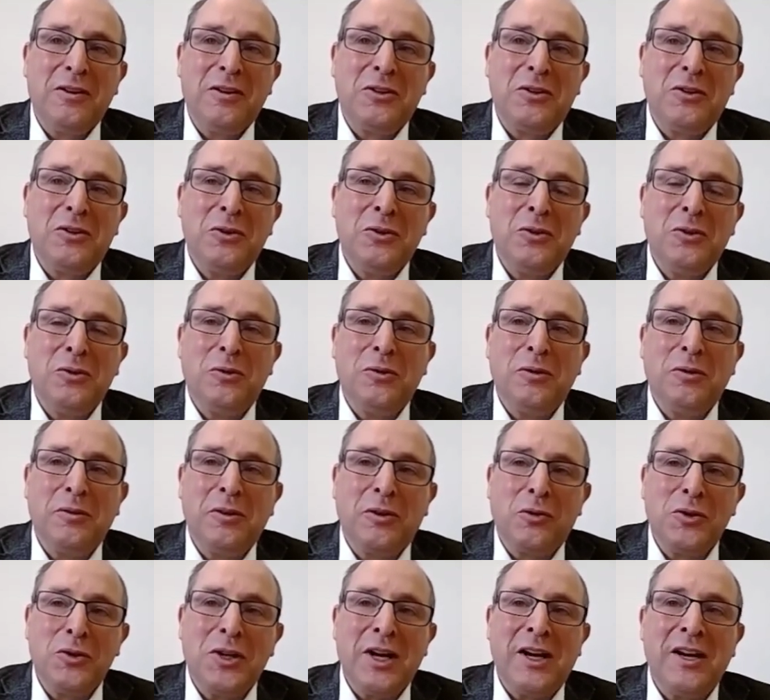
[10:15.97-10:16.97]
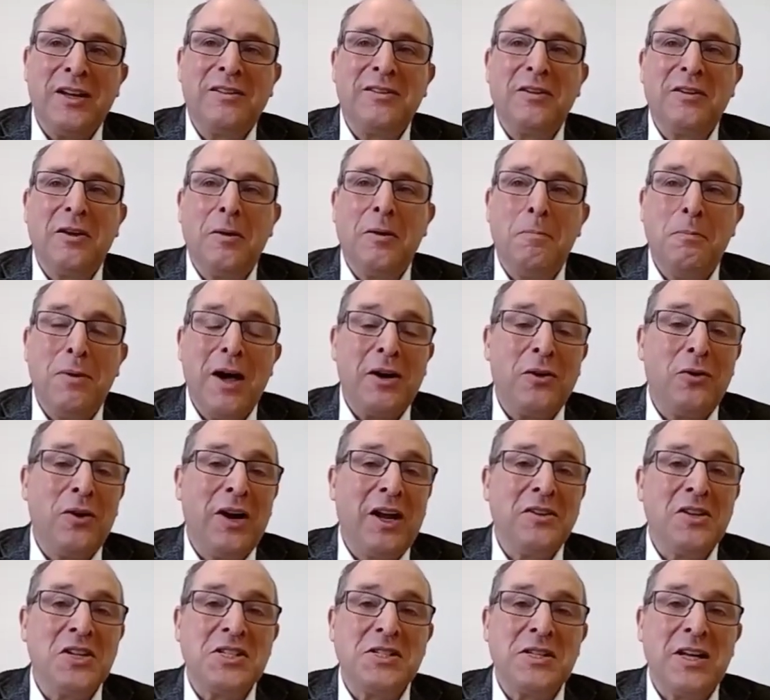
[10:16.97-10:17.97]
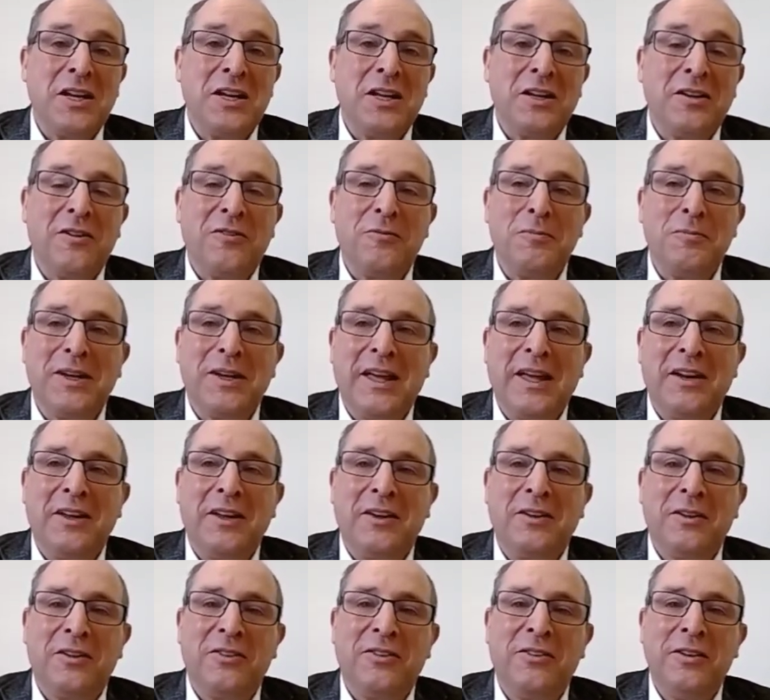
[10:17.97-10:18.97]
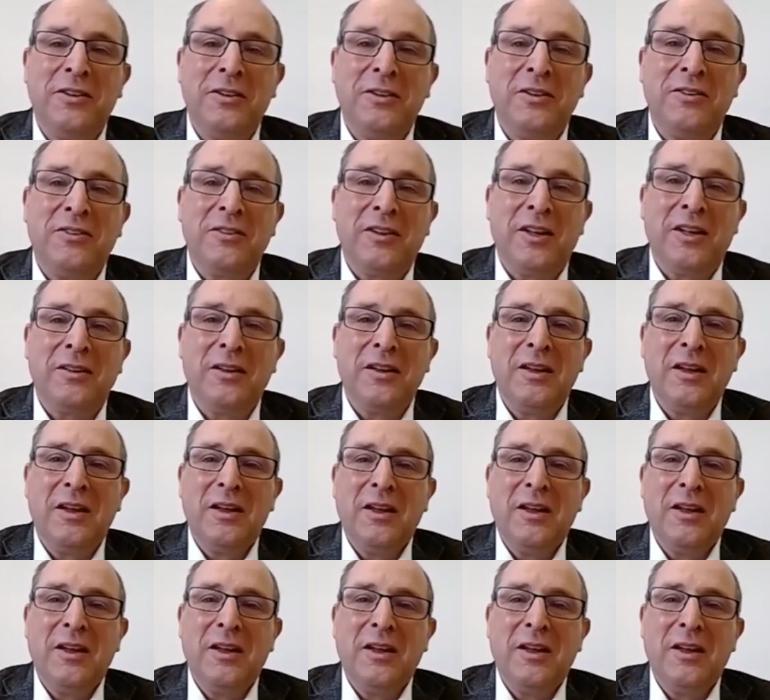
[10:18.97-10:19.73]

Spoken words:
to create a better understanding of mechanical seals and